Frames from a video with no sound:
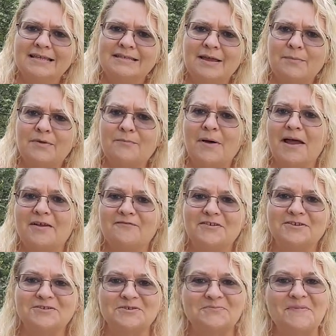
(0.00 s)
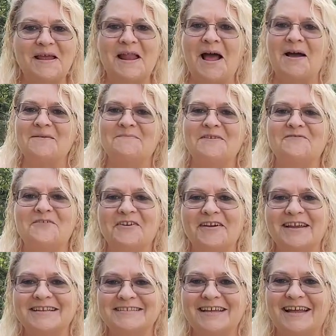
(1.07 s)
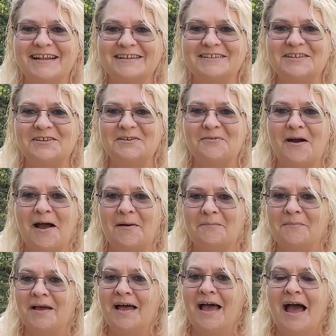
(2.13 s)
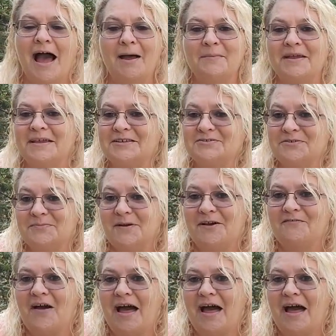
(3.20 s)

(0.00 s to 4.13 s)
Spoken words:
some of my adventures may not be very exciting to you. I'm a history buff.